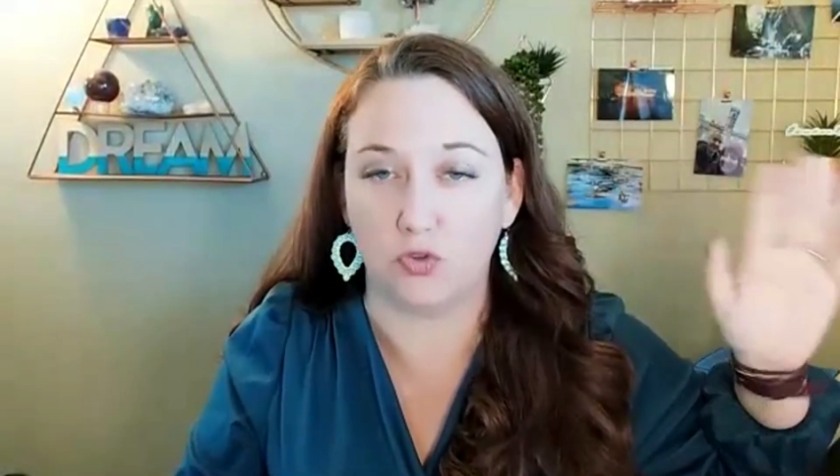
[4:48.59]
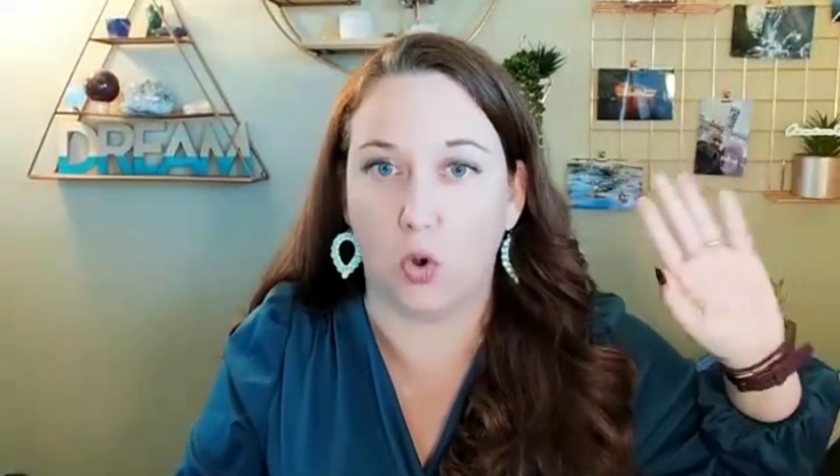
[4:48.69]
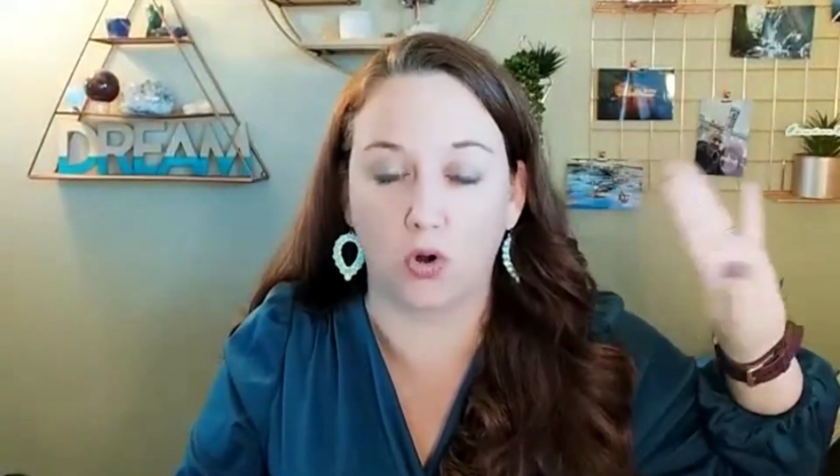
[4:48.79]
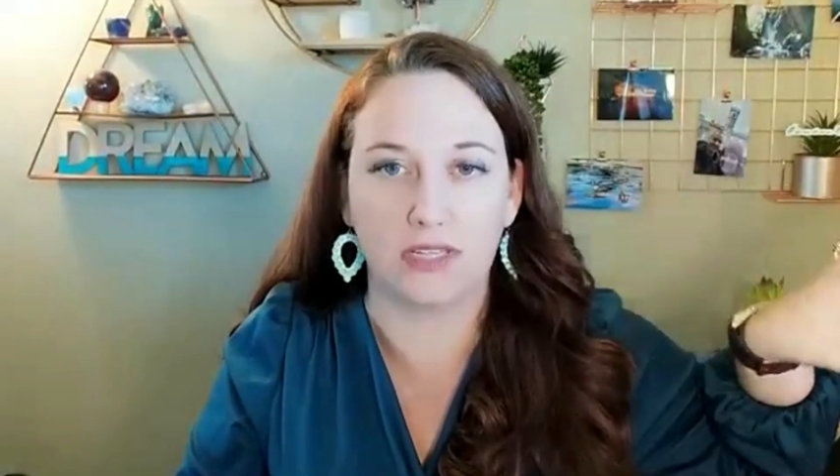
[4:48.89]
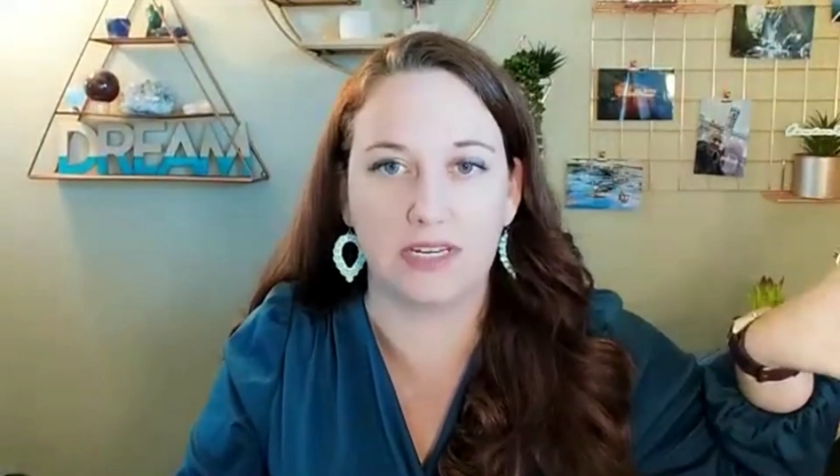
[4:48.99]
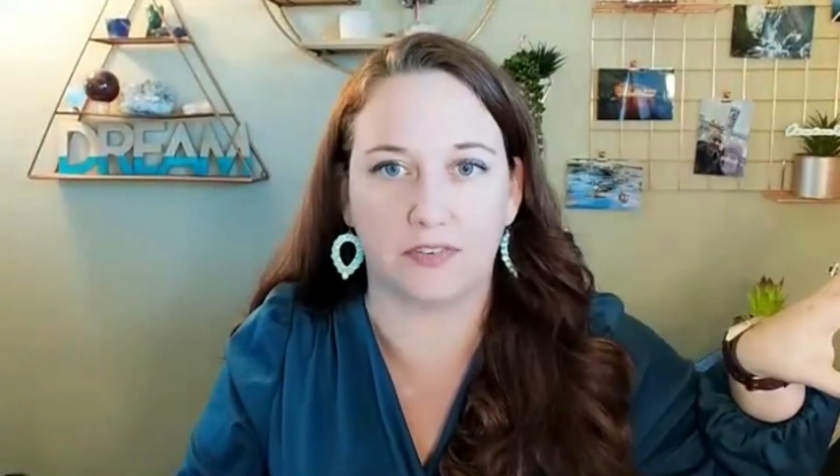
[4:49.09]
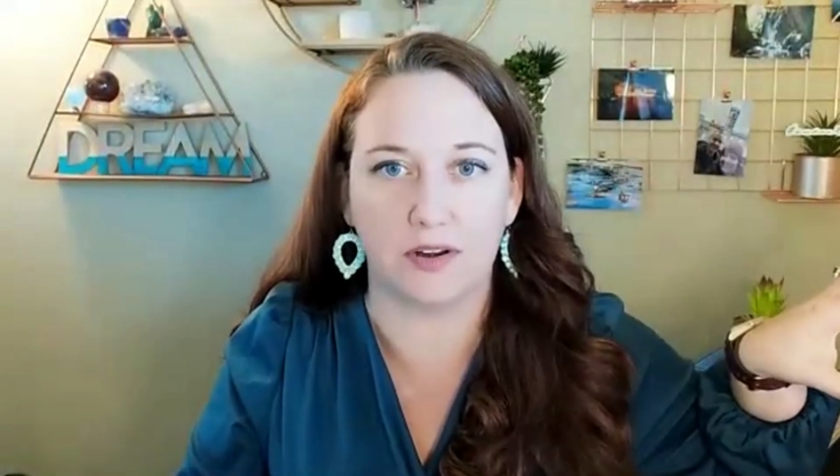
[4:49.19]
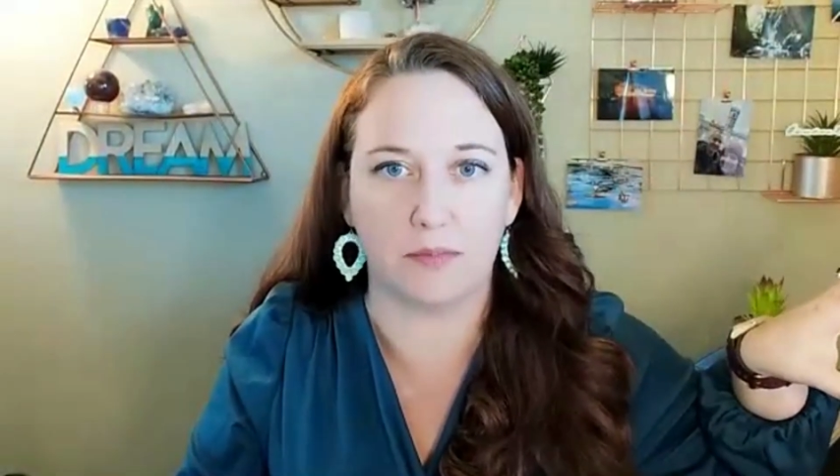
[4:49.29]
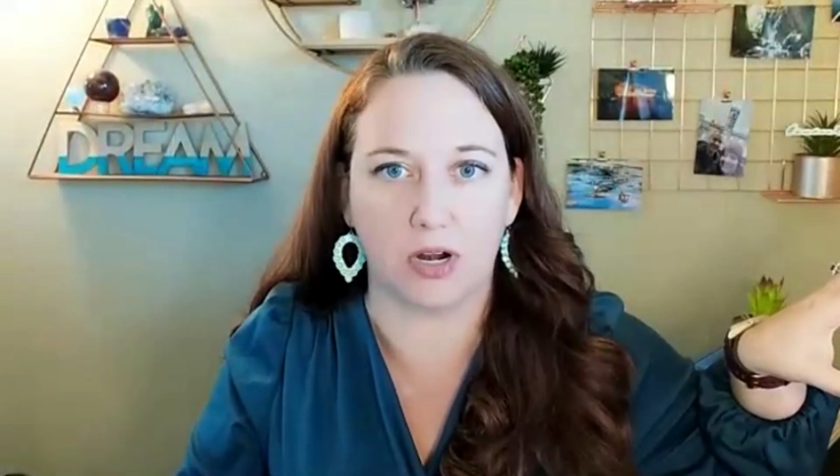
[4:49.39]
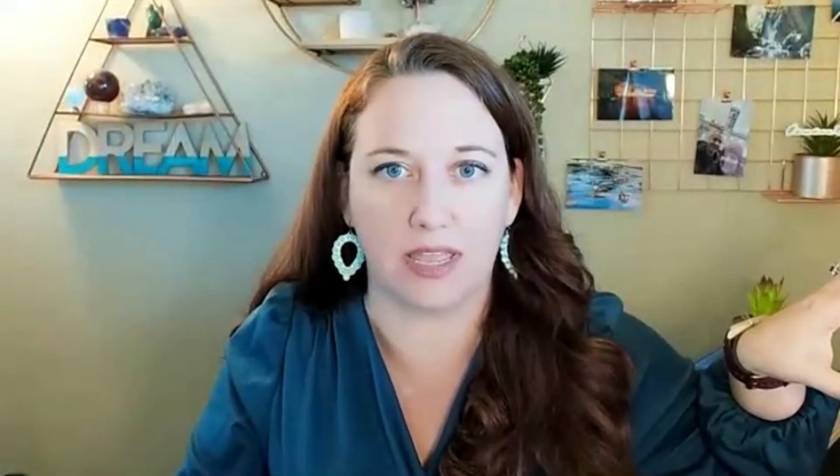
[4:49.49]
totally
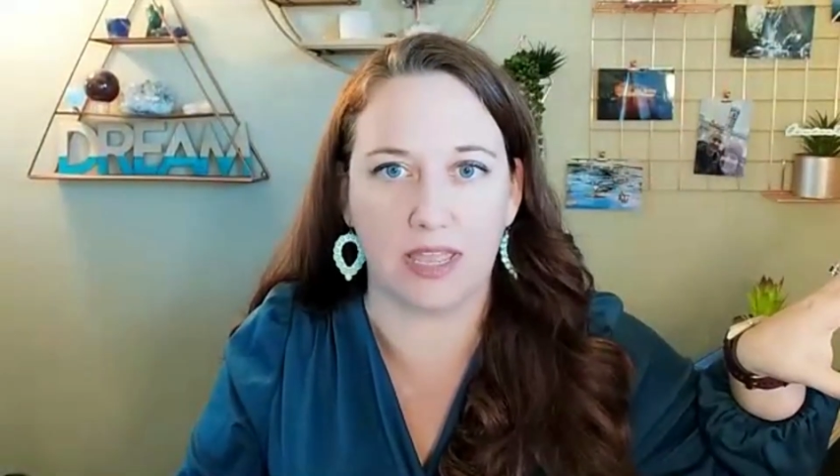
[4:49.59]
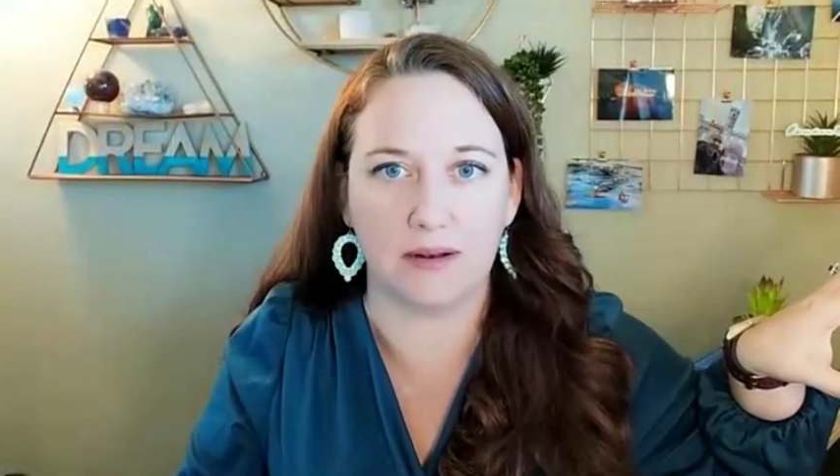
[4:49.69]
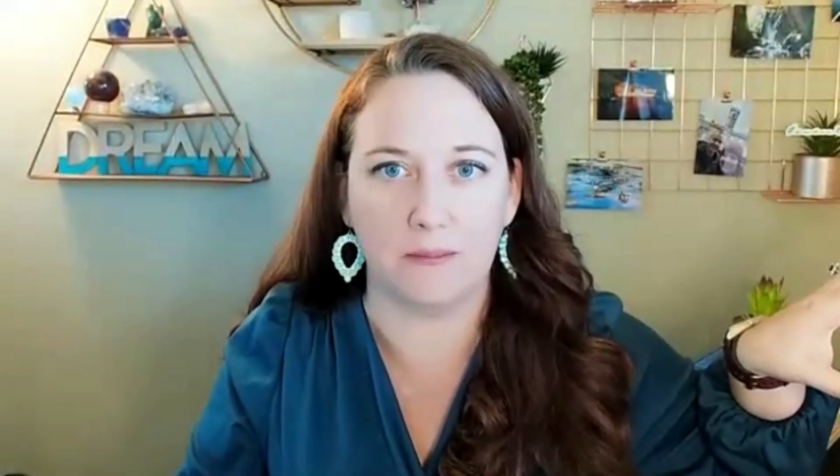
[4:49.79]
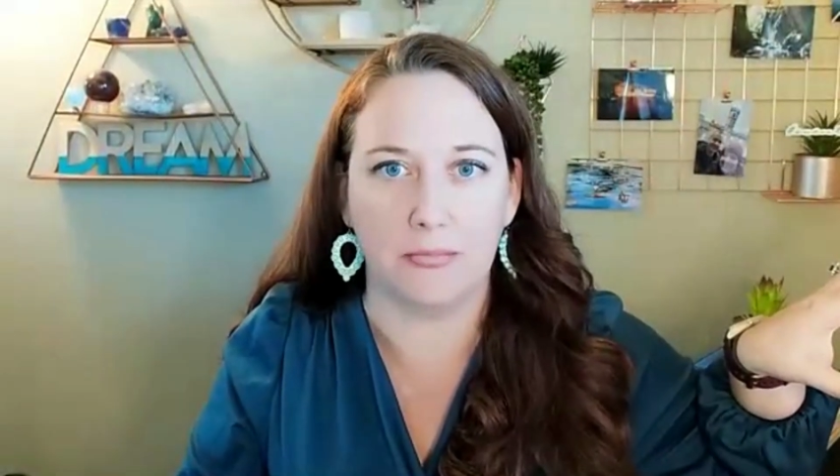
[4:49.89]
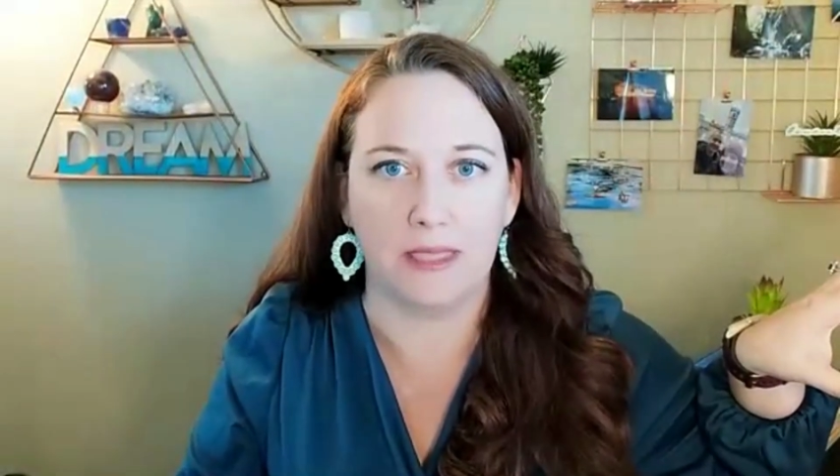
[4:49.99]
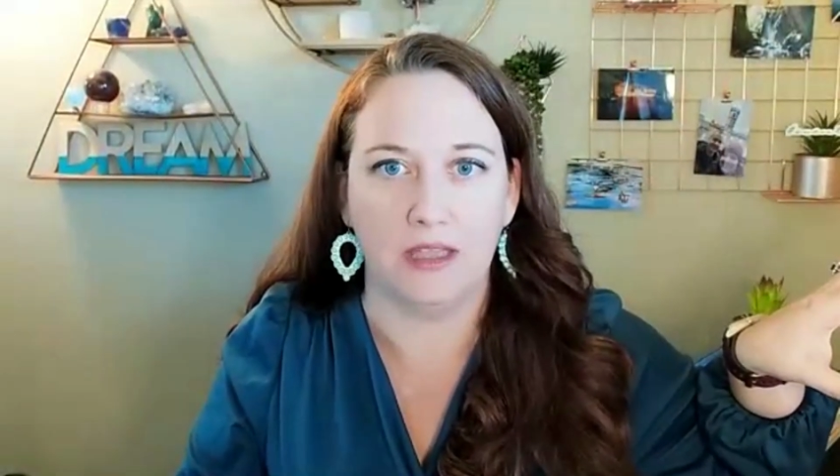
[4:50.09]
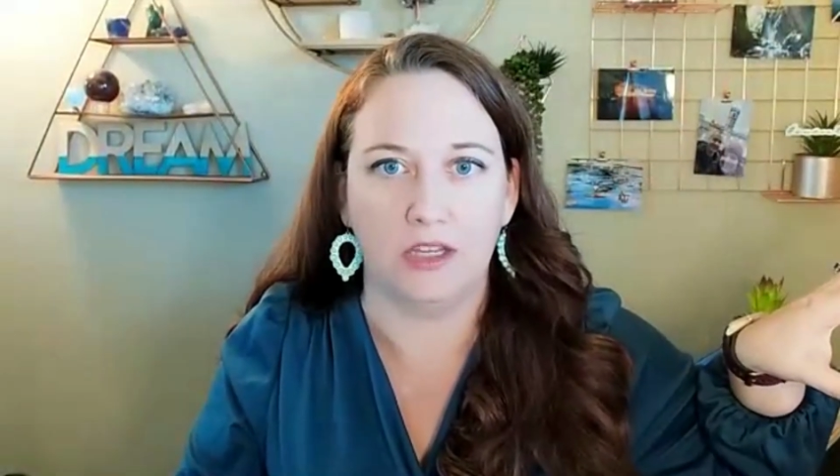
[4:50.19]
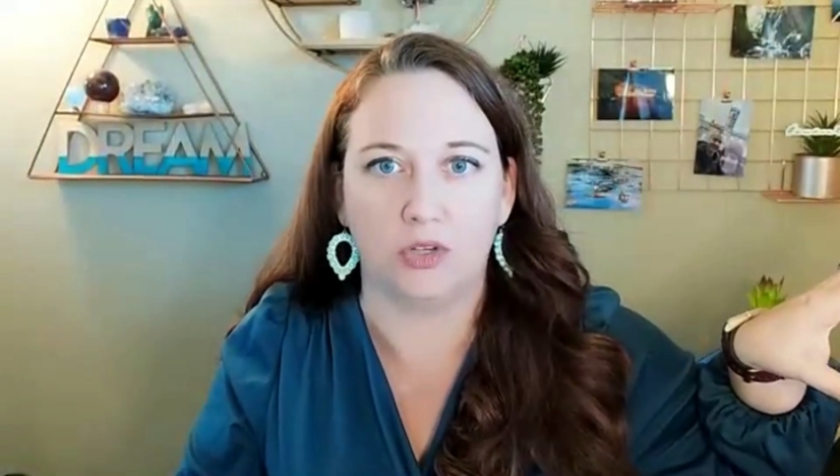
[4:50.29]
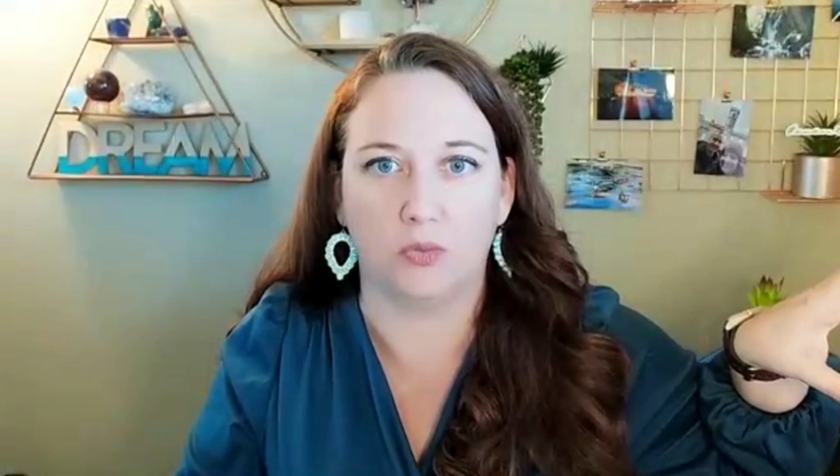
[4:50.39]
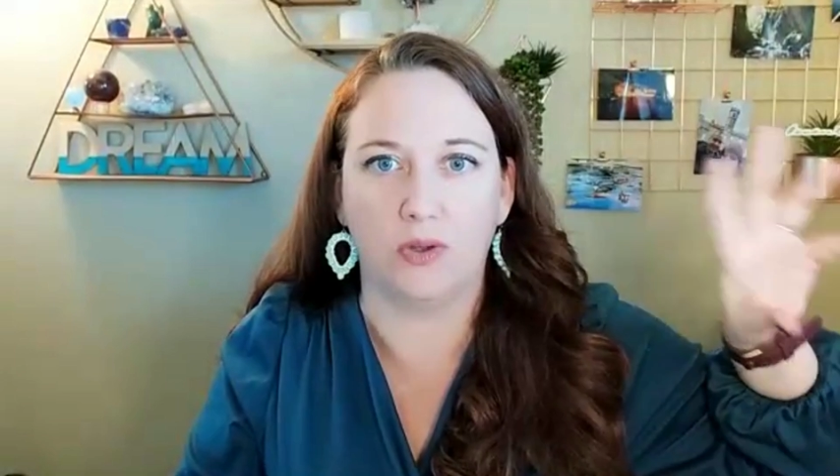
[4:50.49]
different market, to